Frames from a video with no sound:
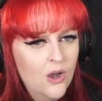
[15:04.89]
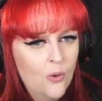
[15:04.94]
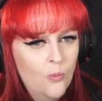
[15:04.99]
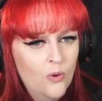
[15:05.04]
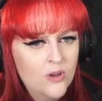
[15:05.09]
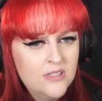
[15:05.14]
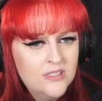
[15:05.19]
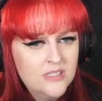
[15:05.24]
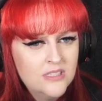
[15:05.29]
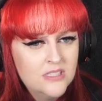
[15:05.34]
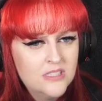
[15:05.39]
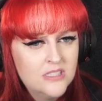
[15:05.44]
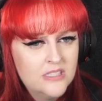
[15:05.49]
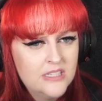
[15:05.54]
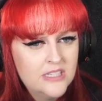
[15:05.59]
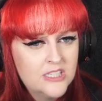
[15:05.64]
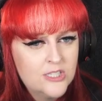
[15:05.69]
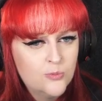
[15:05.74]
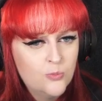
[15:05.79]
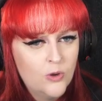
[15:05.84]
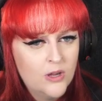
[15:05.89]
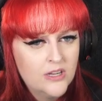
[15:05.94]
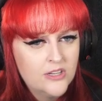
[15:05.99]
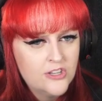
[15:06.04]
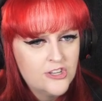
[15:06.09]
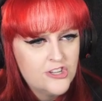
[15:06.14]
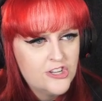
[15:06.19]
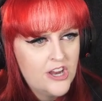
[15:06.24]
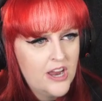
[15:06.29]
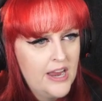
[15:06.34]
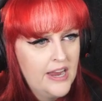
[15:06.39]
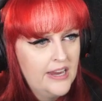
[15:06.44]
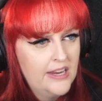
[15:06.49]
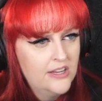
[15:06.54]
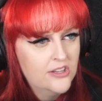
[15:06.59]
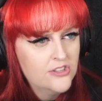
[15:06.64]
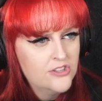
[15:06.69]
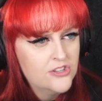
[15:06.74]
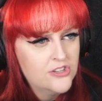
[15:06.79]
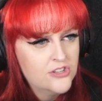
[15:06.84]
What does this one
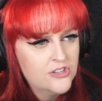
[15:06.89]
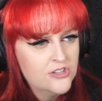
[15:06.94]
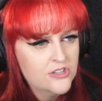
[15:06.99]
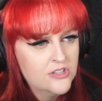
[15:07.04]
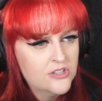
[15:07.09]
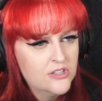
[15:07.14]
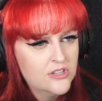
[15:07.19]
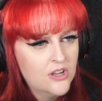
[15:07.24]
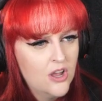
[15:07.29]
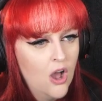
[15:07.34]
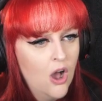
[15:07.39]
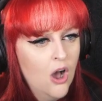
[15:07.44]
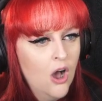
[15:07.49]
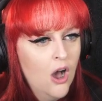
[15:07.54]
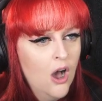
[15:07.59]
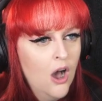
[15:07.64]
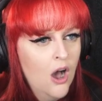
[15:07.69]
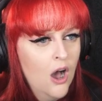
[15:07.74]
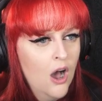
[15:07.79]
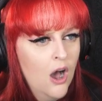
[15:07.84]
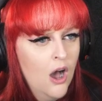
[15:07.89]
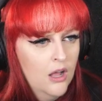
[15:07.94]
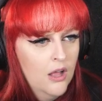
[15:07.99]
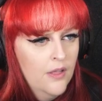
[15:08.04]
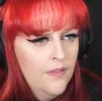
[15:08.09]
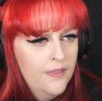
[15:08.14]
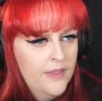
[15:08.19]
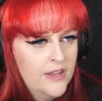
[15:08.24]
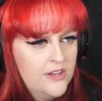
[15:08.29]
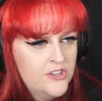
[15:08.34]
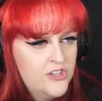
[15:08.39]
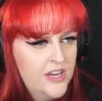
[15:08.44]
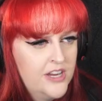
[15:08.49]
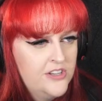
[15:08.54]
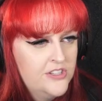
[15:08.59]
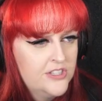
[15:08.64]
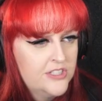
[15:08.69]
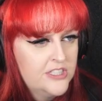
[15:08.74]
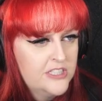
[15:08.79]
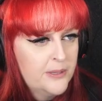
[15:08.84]
change? That
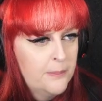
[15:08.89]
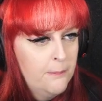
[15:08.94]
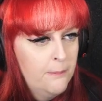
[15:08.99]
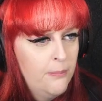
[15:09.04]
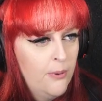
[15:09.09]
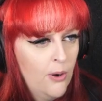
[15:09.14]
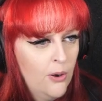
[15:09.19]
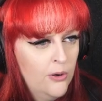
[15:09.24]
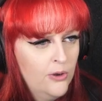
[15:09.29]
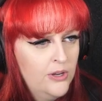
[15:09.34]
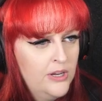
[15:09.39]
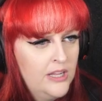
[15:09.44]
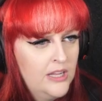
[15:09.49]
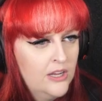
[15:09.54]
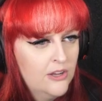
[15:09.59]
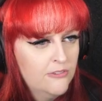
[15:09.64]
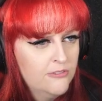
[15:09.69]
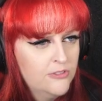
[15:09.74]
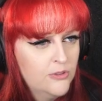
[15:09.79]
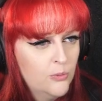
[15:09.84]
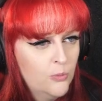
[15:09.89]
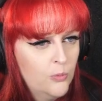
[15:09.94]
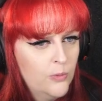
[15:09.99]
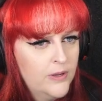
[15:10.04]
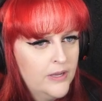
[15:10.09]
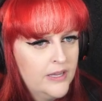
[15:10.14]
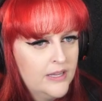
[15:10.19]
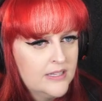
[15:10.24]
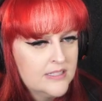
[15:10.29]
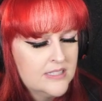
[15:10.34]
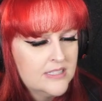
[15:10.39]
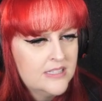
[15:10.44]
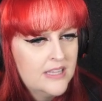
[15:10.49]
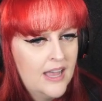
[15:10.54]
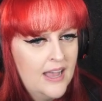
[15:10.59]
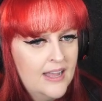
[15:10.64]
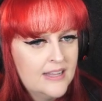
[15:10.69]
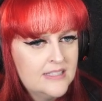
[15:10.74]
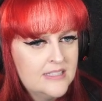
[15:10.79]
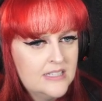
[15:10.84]
changes the boning of the wings.
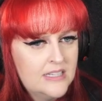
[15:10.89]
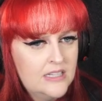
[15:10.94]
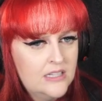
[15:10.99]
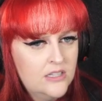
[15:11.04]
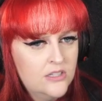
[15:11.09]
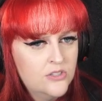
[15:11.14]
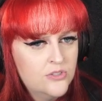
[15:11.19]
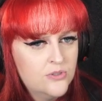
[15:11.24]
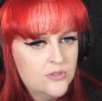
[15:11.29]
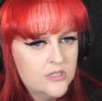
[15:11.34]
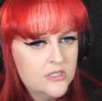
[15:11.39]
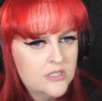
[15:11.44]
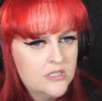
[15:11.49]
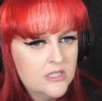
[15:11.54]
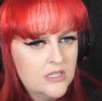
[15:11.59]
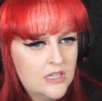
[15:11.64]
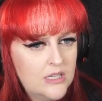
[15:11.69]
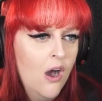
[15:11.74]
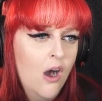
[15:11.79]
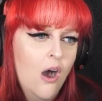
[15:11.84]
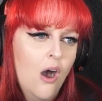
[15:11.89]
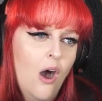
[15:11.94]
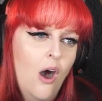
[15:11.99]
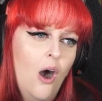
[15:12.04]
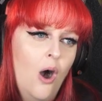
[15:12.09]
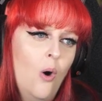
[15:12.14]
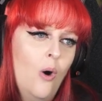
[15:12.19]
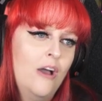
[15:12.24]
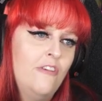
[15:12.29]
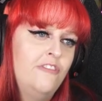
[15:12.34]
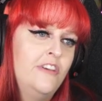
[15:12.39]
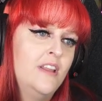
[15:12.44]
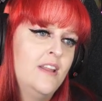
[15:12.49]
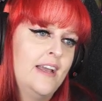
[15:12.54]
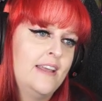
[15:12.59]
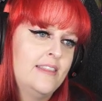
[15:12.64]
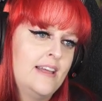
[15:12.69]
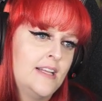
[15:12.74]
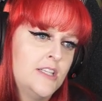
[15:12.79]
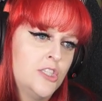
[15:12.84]
That's interesting. Oh, I feel
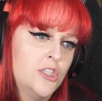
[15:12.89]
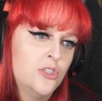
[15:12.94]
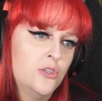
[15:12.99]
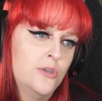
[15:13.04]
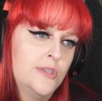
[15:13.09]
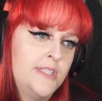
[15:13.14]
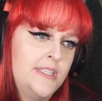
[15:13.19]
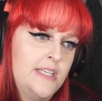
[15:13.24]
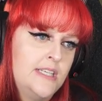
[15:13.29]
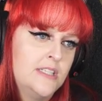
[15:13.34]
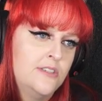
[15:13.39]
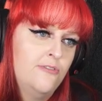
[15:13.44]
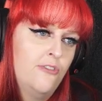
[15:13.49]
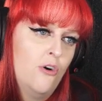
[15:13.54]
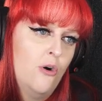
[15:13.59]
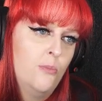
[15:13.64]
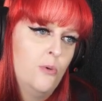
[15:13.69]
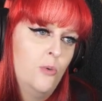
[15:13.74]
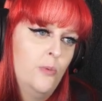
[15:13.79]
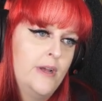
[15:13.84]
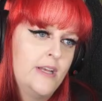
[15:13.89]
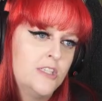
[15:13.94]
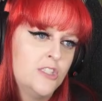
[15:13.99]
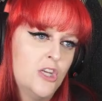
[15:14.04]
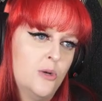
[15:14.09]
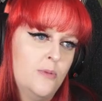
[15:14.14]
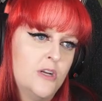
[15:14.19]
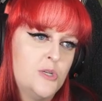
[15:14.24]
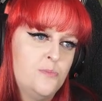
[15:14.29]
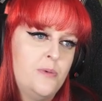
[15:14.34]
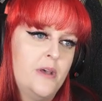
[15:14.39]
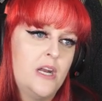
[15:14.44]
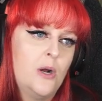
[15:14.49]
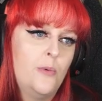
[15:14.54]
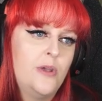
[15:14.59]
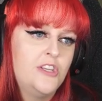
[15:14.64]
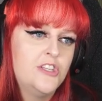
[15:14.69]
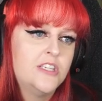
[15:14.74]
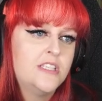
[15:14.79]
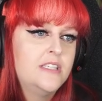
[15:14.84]
like that suits his formal wear so much better.
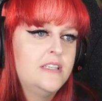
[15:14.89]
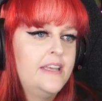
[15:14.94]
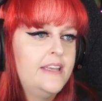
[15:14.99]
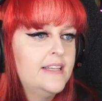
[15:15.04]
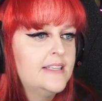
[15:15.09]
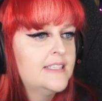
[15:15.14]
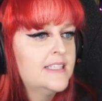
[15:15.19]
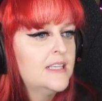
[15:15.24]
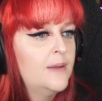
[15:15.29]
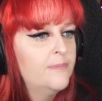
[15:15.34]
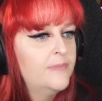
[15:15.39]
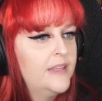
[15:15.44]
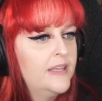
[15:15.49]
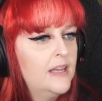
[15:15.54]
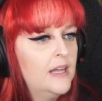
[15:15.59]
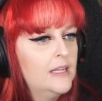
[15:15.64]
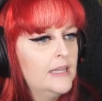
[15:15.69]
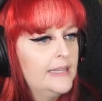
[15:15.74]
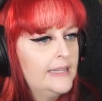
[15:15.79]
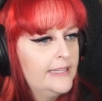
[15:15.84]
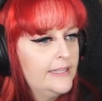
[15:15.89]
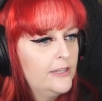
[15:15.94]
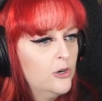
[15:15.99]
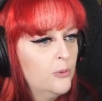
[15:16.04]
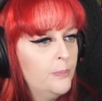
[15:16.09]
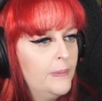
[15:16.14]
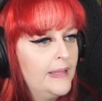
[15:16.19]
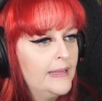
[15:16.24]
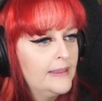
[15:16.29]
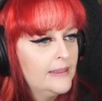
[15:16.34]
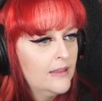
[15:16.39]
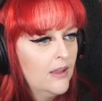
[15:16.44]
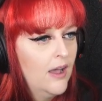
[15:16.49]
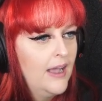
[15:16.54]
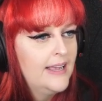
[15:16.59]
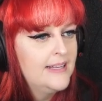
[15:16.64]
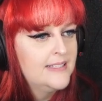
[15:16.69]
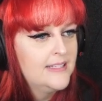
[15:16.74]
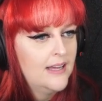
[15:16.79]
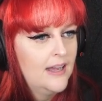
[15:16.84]
We just needed something a little bit
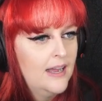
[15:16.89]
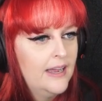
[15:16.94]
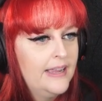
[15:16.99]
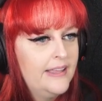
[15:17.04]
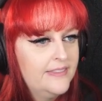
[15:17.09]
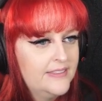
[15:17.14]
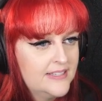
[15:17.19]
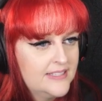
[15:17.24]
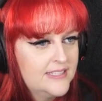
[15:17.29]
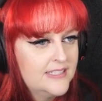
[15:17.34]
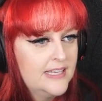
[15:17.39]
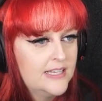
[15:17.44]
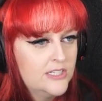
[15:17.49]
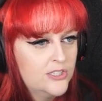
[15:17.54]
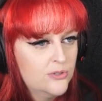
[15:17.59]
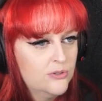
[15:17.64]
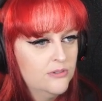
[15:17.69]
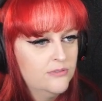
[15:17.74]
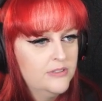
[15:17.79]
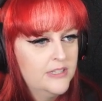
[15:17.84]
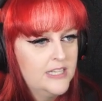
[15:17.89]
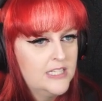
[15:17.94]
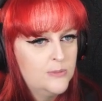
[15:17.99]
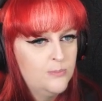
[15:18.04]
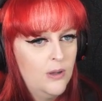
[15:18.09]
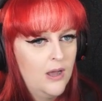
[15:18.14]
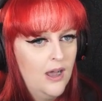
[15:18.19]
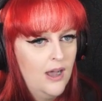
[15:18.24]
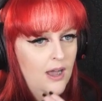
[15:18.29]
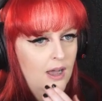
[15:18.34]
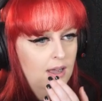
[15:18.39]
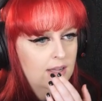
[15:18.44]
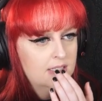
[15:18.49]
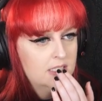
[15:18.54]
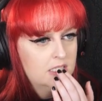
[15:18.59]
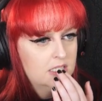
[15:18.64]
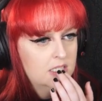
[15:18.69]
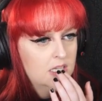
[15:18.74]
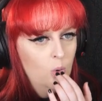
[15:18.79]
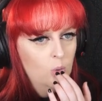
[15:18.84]
lighter in the center of these
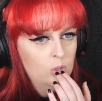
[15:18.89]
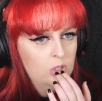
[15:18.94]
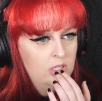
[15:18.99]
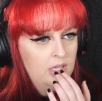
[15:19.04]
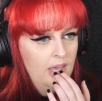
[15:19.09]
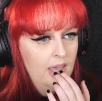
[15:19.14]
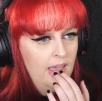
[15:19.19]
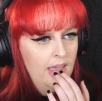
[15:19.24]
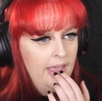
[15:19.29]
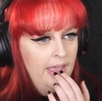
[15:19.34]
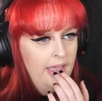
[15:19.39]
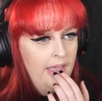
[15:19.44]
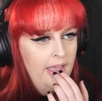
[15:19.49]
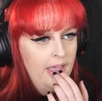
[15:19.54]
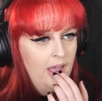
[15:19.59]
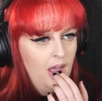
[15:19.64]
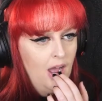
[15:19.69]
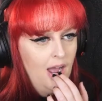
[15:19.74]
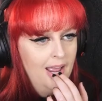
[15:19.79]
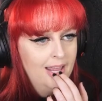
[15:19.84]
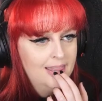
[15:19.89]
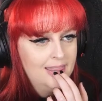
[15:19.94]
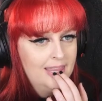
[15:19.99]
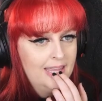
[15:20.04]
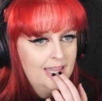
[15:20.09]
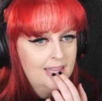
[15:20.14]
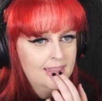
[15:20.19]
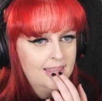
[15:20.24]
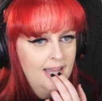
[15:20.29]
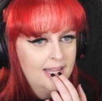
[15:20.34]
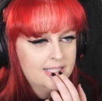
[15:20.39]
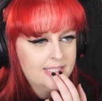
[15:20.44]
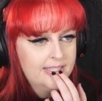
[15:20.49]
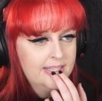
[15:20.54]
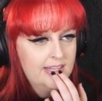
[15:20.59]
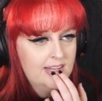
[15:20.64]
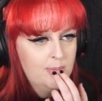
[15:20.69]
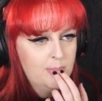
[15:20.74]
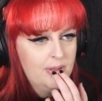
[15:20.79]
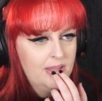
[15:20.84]
parts. Yeah, I think that's
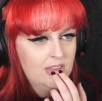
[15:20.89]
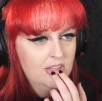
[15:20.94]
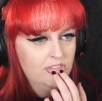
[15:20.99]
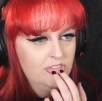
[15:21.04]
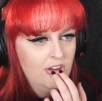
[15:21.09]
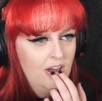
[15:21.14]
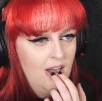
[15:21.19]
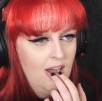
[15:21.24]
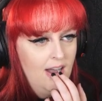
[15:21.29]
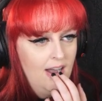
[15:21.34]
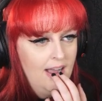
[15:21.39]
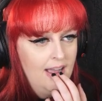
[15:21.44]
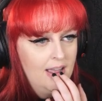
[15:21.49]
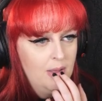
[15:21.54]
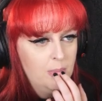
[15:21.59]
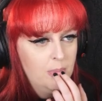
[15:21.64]
gonna be the vibe.